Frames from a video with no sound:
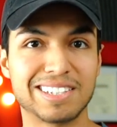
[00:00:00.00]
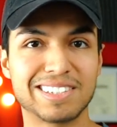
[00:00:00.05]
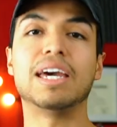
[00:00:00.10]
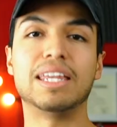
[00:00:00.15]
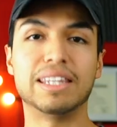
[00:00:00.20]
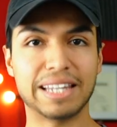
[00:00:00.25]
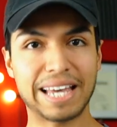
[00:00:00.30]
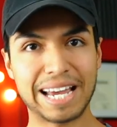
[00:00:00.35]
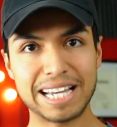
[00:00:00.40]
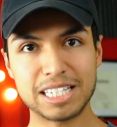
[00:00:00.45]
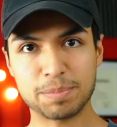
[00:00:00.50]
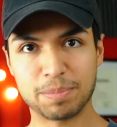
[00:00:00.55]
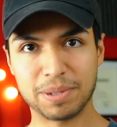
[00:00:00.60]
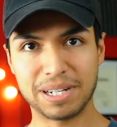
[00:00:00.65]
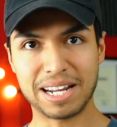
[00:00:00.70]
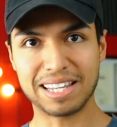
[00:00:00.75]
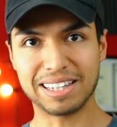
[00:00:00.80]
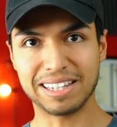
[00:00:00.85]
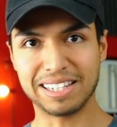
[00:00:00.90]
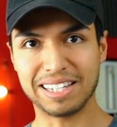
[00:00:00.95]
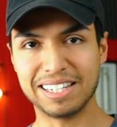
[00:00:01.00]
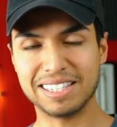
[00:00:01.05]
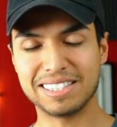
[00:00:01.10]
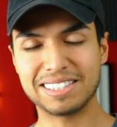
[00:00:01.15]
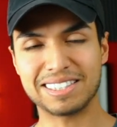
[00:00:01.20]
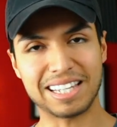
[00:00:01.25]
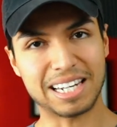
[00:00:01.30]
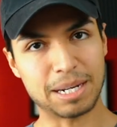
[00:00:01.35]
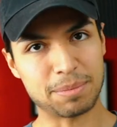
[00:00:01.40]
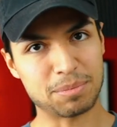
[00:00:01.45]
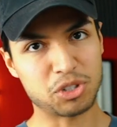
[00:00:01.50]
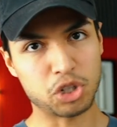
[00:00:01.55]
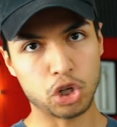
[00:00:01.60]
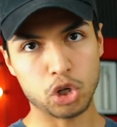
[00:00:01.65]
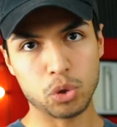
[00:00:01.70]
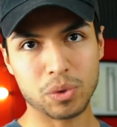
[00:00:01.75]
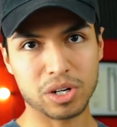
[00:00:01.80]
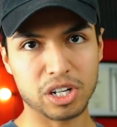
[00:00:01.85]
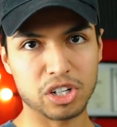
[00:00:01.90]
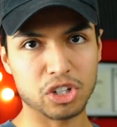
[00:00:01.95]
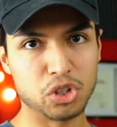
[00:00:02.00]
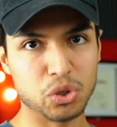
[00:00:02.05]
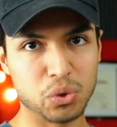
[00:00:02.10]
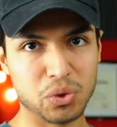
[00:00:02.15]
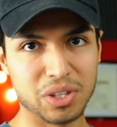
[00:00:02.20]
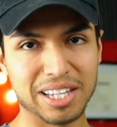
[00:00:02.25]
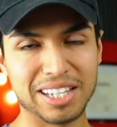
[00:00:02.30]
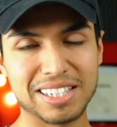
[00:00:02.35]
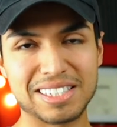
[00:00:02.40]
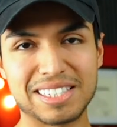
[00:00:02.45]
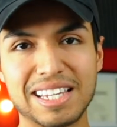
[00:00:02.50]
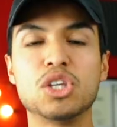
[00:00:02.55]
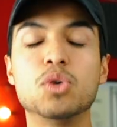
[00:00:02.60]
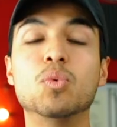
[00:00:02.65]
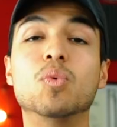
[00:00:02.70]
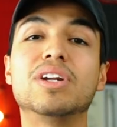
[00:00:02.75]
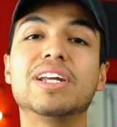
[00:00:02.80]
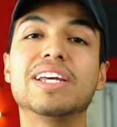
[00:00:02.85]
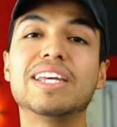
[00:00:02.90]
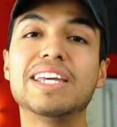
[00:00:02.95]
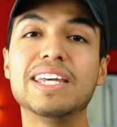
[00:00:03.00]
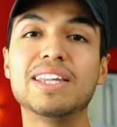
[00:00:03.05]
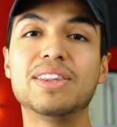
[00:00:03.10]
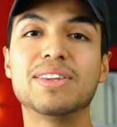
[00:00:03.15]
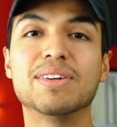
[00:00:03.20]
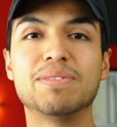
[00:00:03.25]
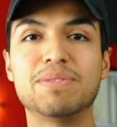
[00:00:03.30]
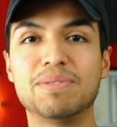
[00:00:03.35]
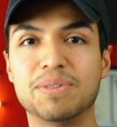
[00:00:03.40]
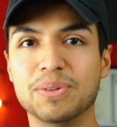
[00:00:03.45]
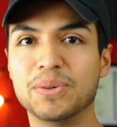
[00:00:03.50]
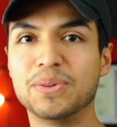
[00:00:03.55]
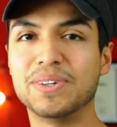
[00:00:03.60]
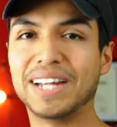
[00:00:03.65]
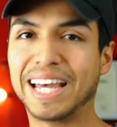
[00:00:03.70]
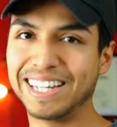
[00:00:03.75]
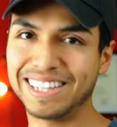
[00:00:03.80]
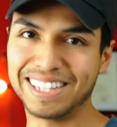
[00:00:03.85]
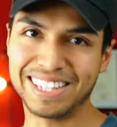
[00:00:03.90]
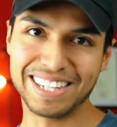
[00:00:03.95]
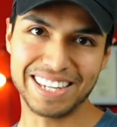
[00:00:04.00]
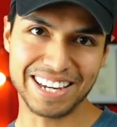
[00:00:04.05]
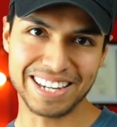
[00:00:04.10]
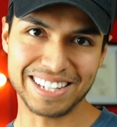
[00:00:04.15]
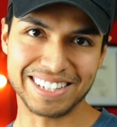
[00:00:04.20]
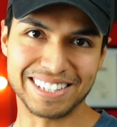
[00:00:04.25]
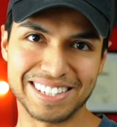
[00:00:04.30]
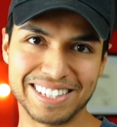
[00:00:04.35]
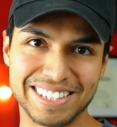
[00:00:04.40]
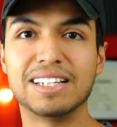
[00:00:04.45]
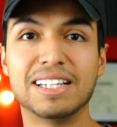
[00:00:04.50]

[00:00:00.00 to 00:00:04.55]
And last but not least, and I'm sure you were gonna do this, you wanna eat the food at the end.